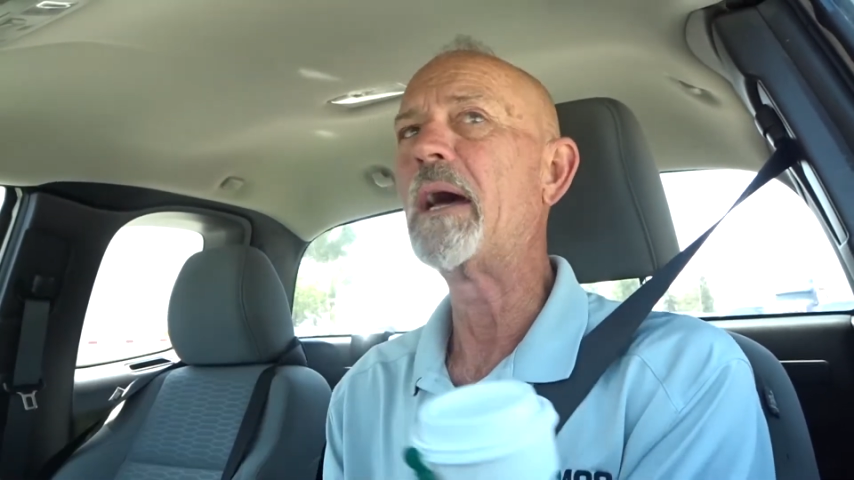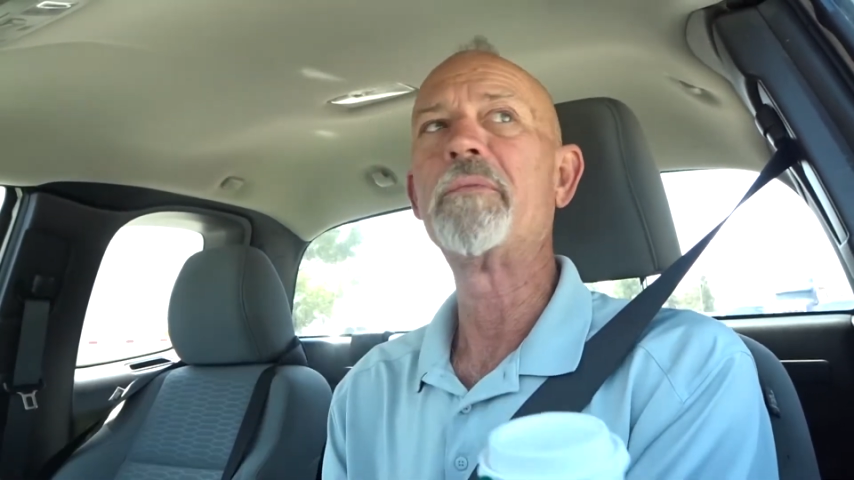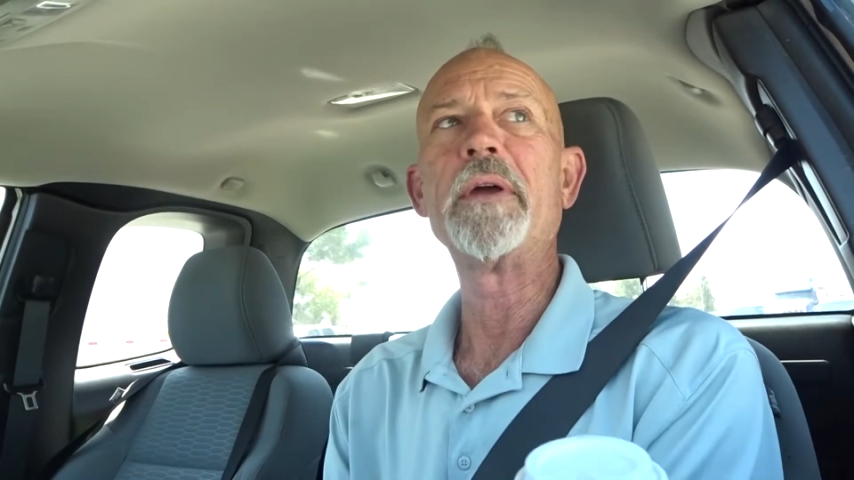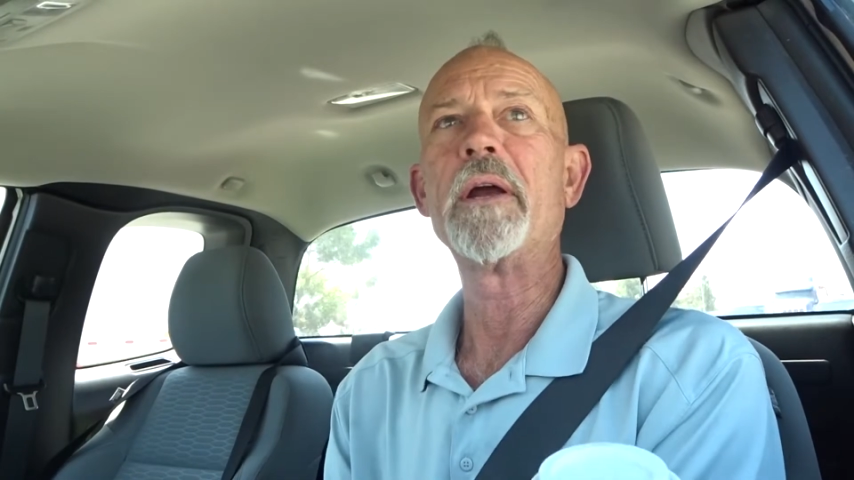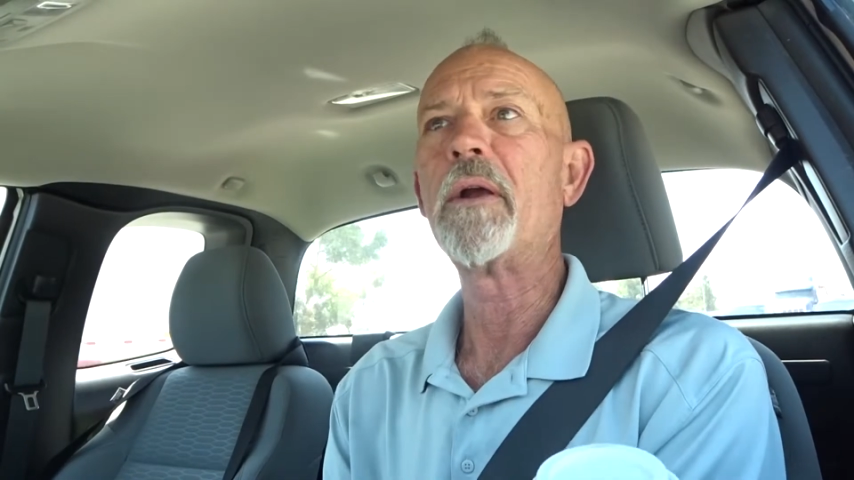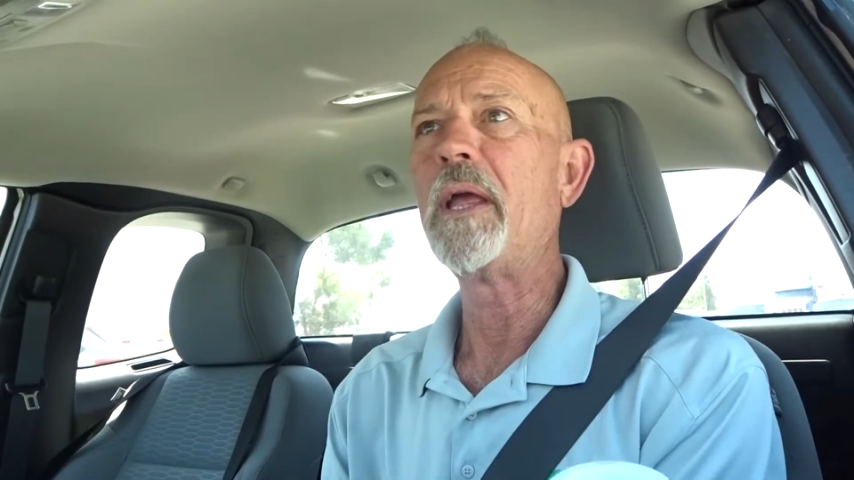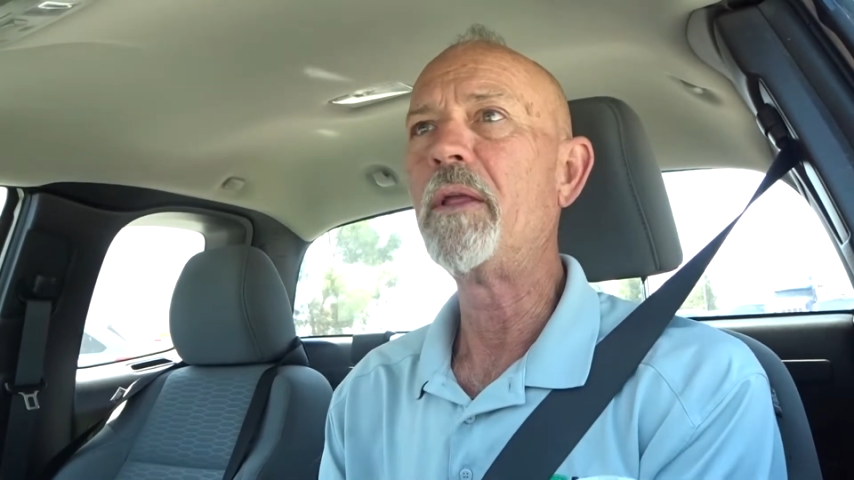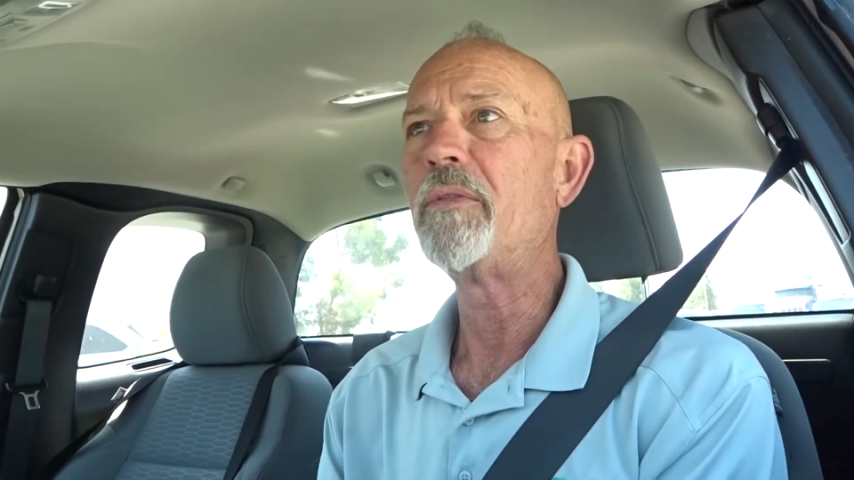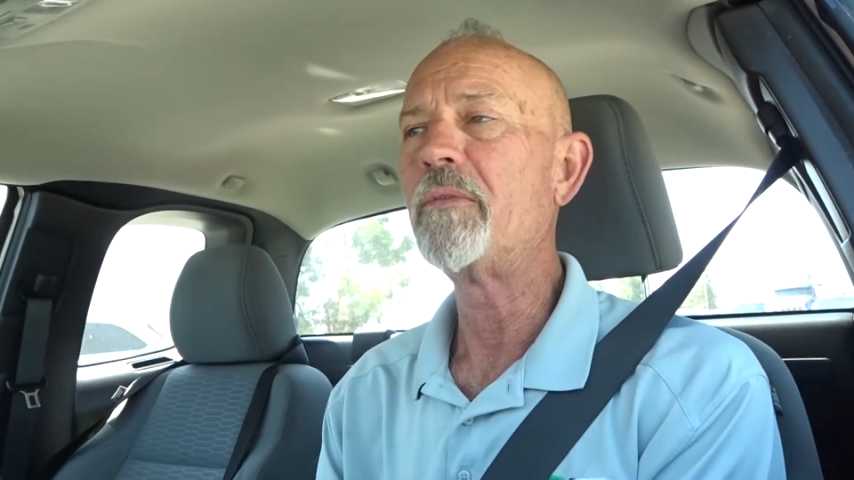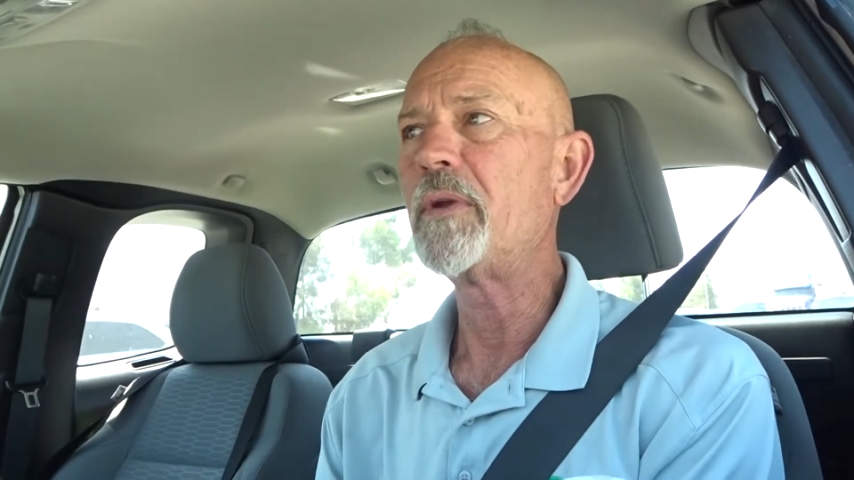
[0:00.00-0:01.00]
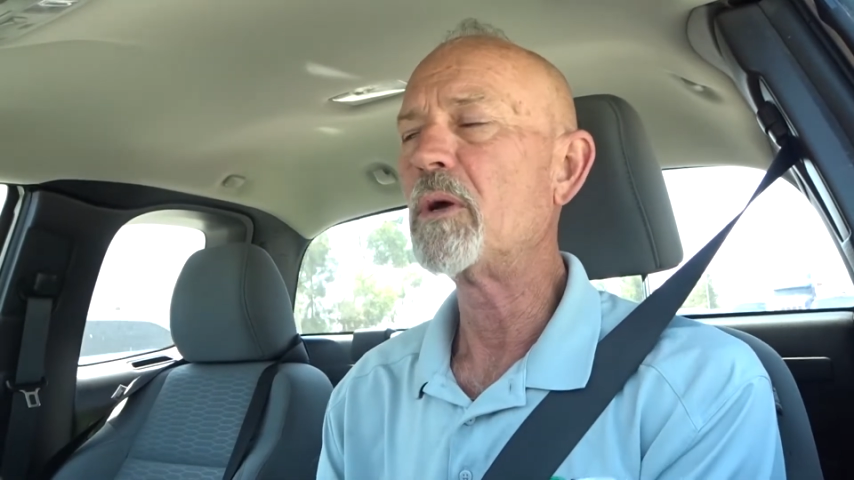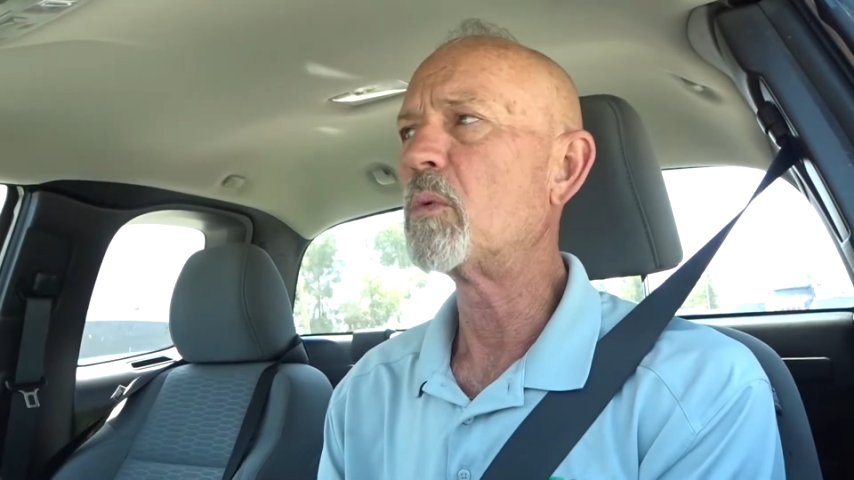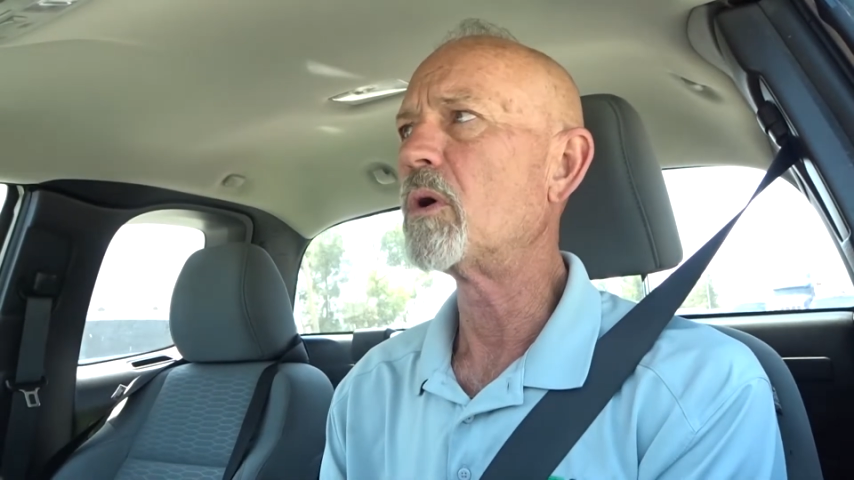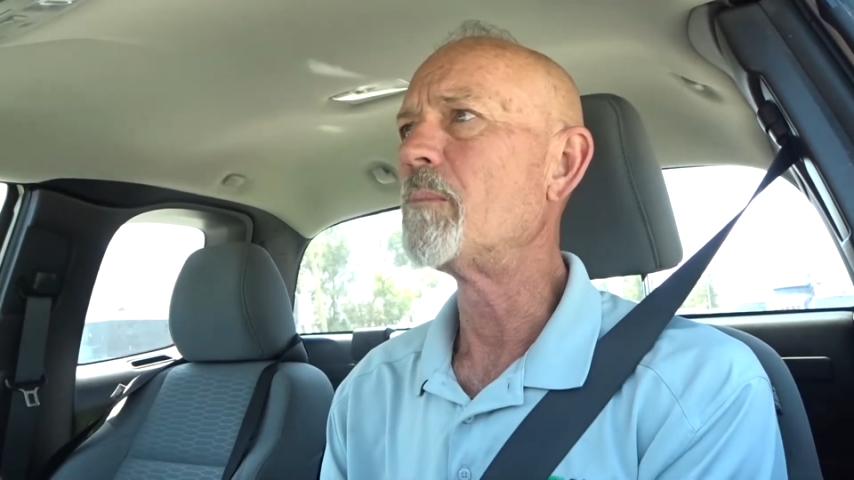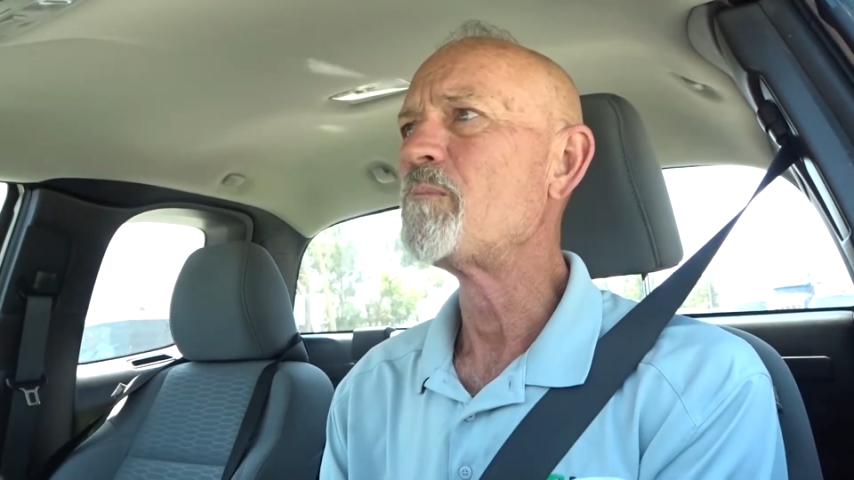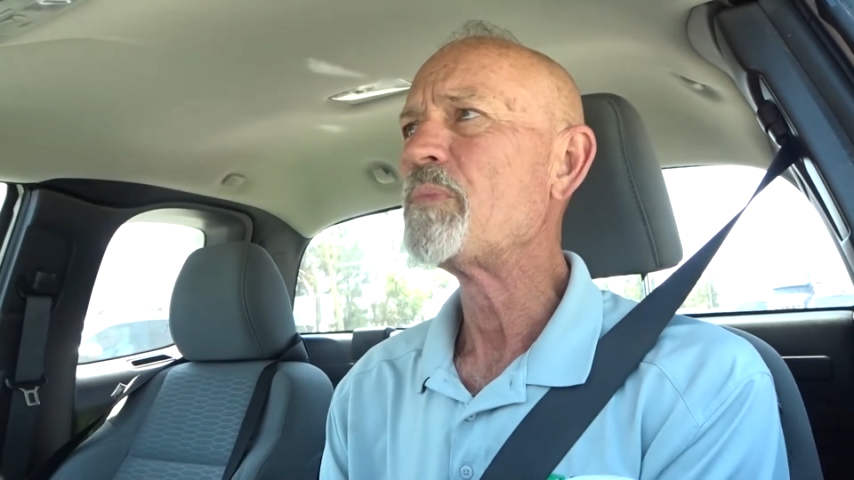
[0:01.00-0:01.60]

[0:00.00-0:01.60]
out there in the video world.